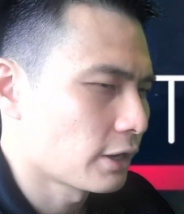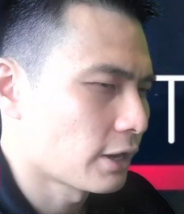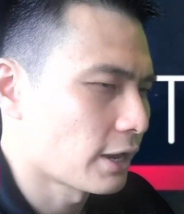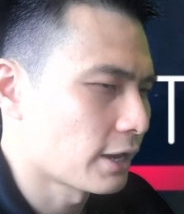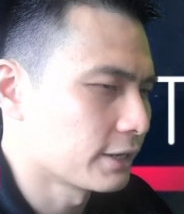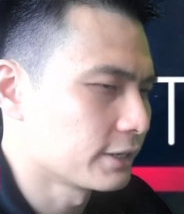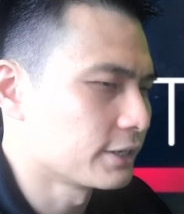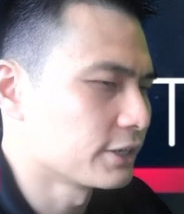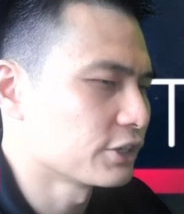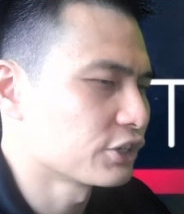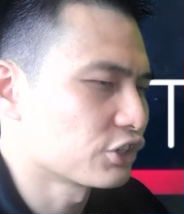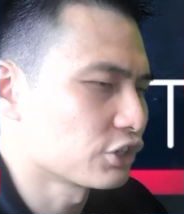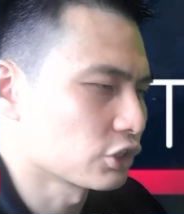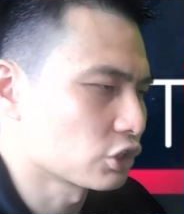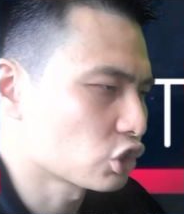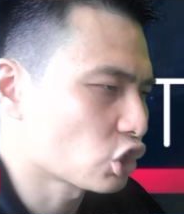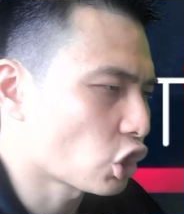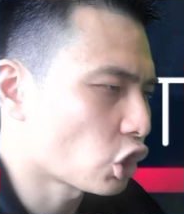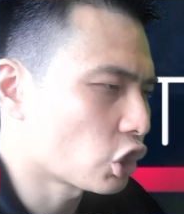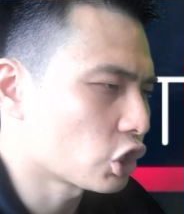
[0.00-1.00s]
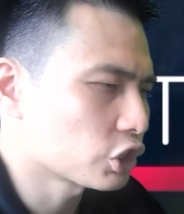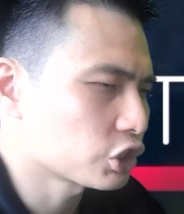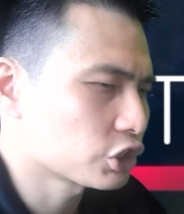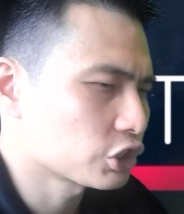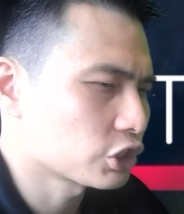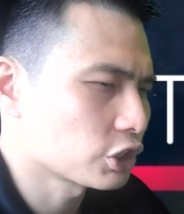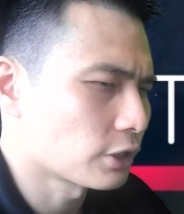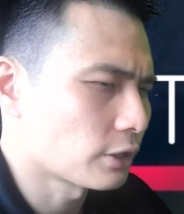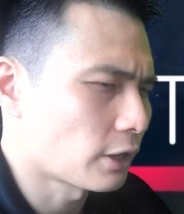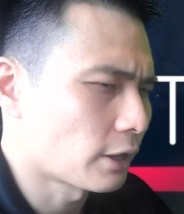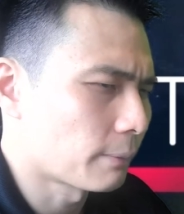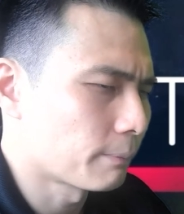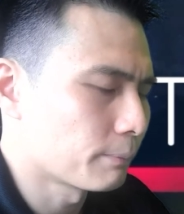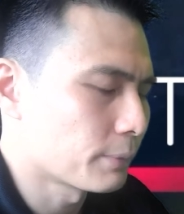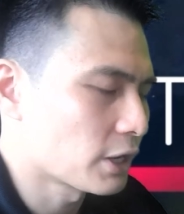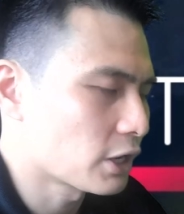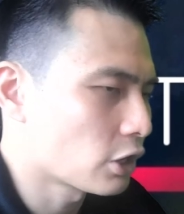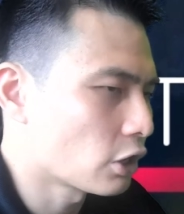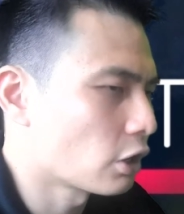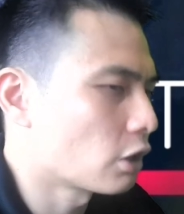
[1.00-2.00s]
And this is caused
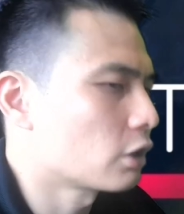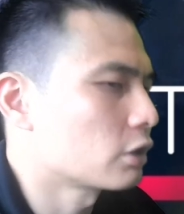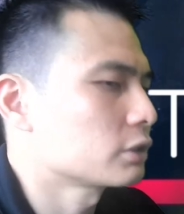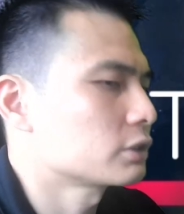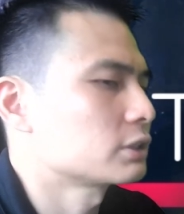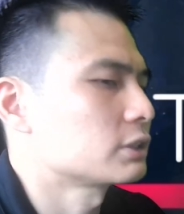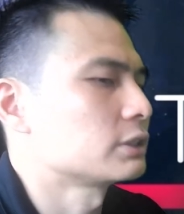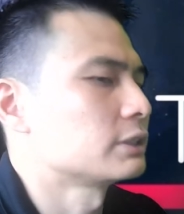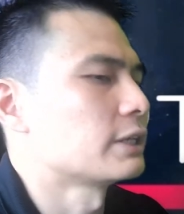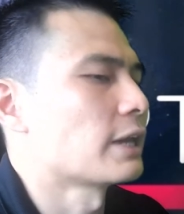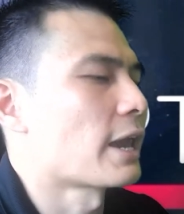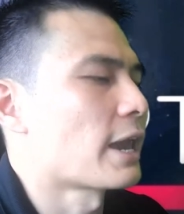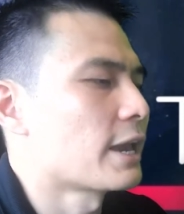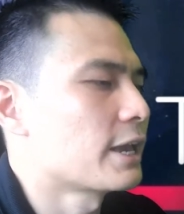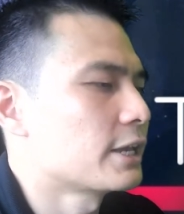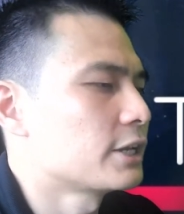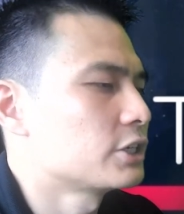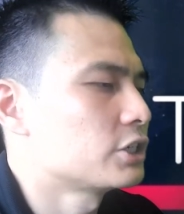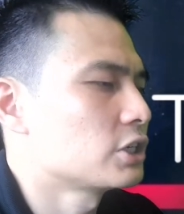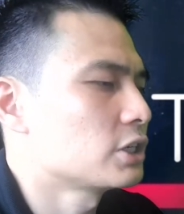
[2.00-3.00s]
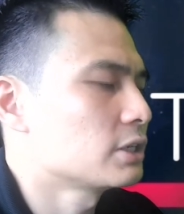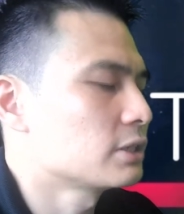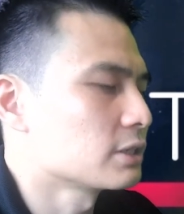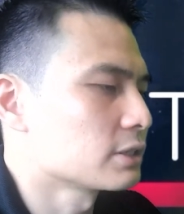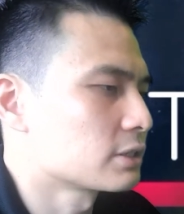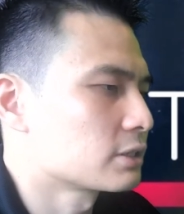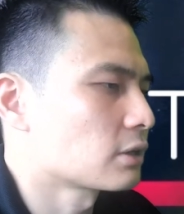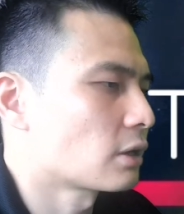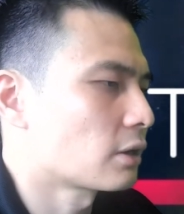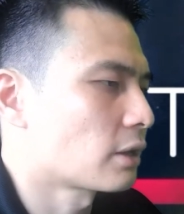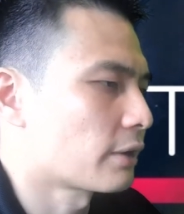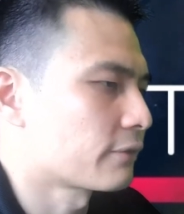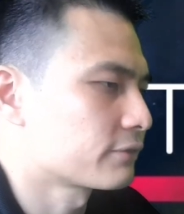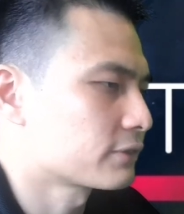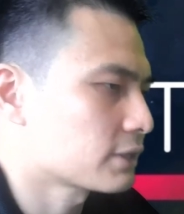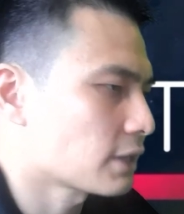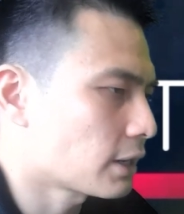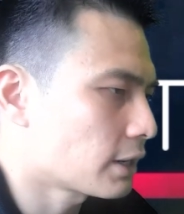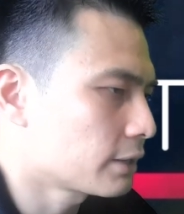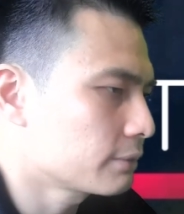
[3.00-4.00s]
because the engine does not have
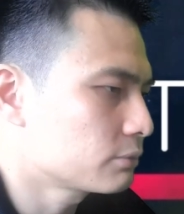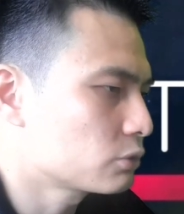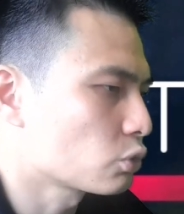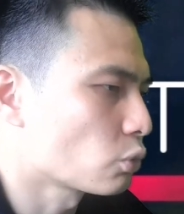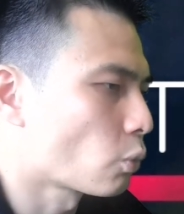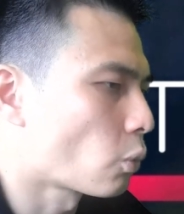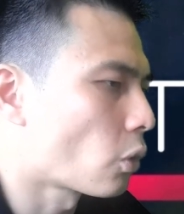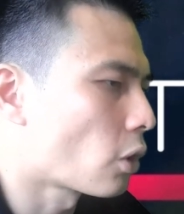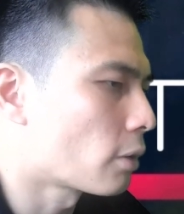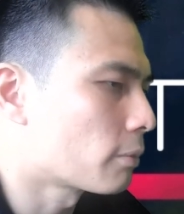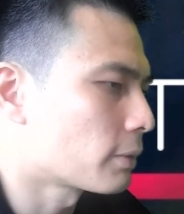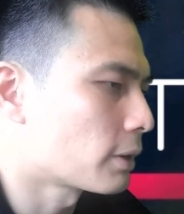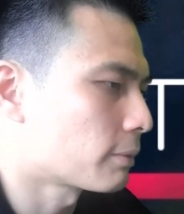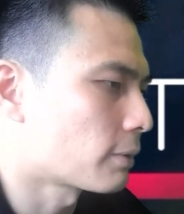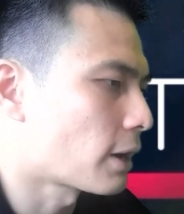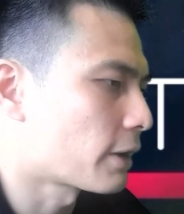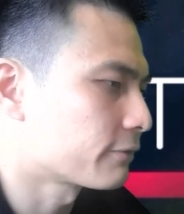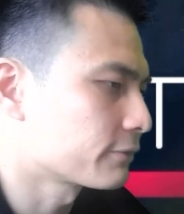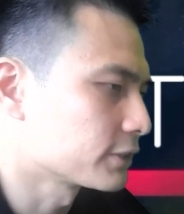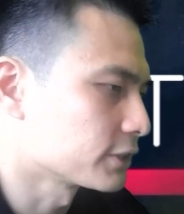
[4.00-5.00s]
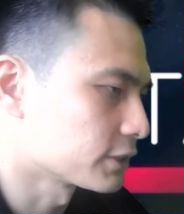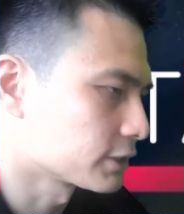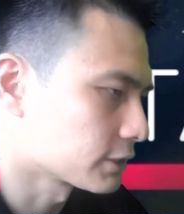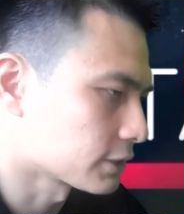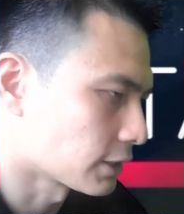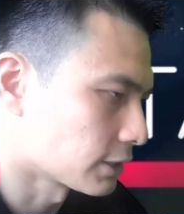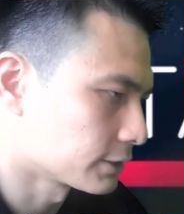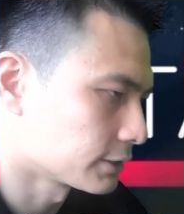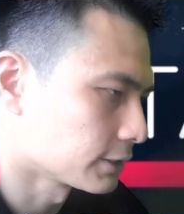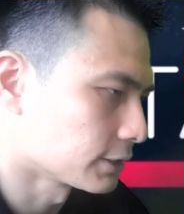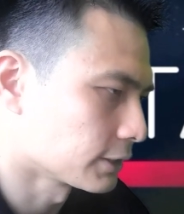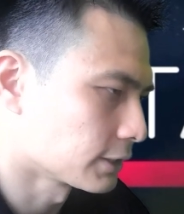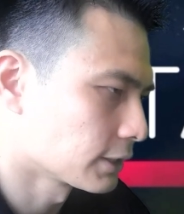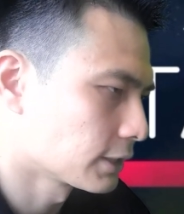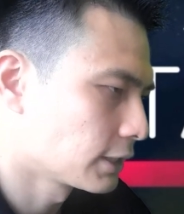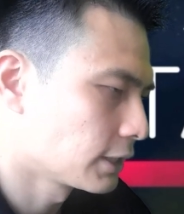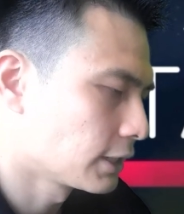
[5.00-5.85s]
time to warm up after starting.